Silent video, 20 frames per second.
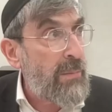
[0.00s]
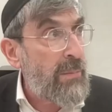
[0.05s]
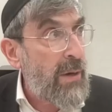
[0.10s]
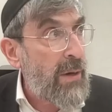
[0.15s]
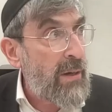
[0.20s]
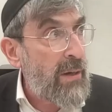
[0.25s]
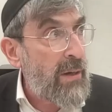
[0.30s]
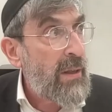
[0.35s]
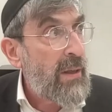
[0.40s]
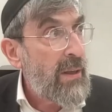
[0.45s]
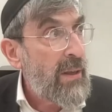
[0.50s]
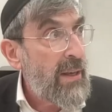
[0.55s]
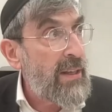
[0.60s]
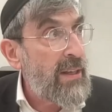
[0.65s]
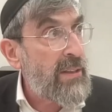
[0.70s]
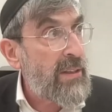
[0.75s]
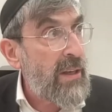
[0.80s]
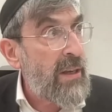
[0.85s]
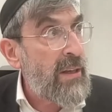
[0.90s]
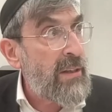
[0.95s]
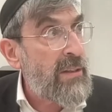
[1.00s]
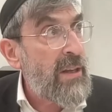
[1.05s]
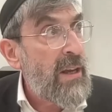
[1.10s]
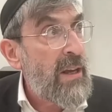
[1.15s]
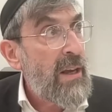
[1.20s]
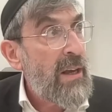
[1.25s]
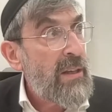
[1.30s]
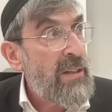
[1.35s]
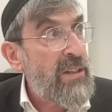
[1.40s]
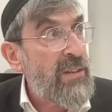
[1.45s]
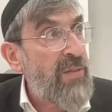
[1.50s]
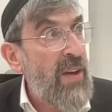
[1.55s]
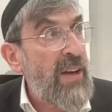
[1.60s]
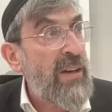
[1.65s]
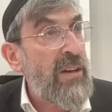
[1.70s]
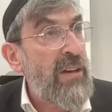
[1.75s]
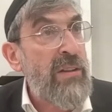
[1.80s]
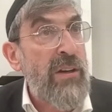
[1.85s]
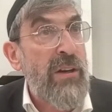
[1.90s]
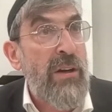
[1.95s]
Tuma is
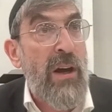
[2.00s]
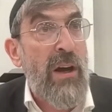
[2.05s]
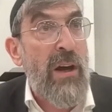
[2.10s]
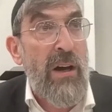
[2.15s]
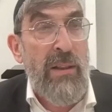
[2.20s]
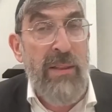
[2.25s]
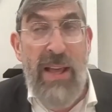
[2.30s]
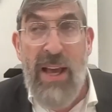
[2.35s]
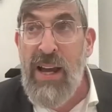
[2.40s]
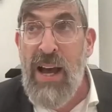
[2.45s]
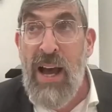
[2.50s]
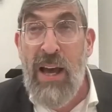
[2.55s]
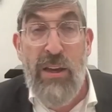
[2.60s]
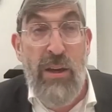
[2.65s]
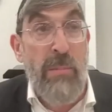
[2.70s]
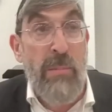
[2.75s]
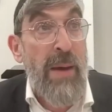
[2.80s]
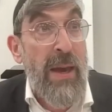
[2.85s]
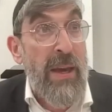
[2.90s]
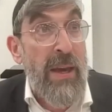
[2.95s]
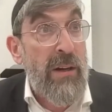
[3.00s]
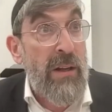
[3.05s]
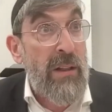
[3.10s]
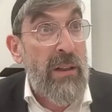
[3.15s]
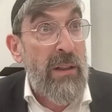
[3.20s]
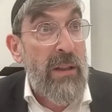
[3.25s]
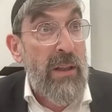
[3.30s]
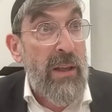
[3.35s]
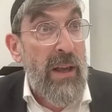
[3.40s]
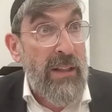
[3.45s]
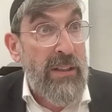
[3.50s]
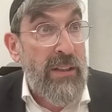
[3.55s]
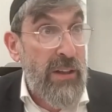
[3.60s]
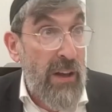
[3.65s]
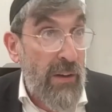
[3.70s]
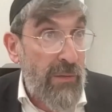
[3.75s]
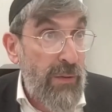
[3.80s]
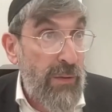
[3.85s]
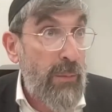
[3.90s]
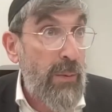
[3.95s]
Sveka Nega Yemeko, and
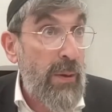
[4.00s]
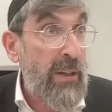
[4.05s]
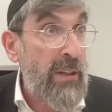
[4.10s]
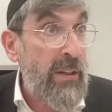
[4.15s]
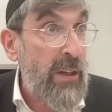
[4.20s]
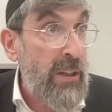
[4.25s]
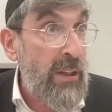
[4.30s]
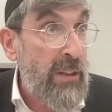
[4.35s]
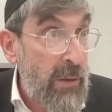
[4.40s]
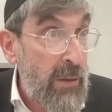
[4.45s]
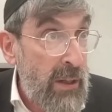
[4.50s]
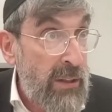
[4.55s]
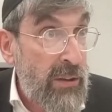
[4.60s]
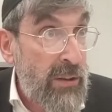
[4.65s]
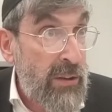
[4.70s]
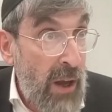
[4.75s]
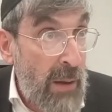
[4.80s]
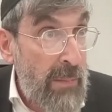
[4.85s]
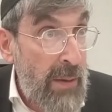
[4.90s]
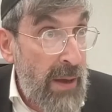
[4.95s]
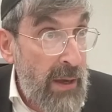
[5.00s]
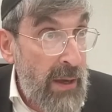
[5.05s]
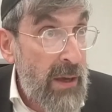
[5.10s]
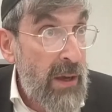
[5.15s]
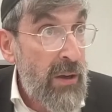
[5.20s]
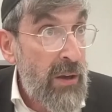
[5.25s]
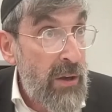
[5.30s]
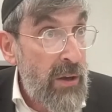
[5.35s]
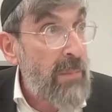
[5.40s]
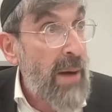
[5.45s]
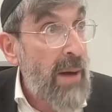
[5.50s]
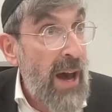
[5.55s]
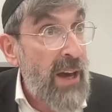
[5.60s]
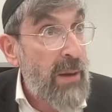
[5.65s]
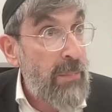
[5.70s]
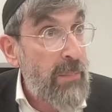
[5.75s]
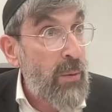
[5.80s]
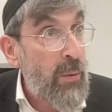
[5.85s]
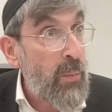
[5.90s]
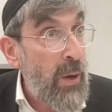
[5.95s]
Suffolk where it's Tame
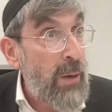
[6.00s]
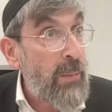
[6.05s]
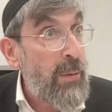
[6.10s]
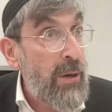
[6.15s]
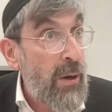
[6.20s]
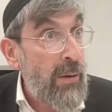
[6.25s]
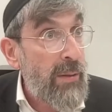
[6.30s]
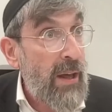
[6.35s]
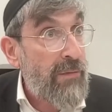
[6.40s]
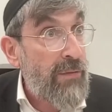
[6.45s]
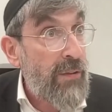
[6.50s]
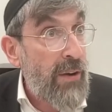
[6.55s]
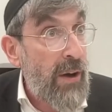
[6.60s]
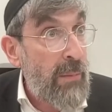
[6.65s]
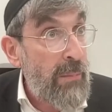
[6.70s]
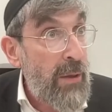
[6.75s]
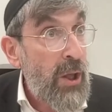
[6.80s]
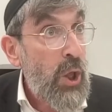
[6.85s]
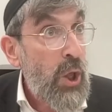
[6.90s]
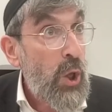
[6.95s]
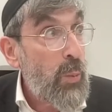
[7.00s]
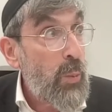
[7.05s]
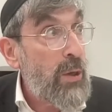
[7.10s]
Yemachmir, where do we know that from?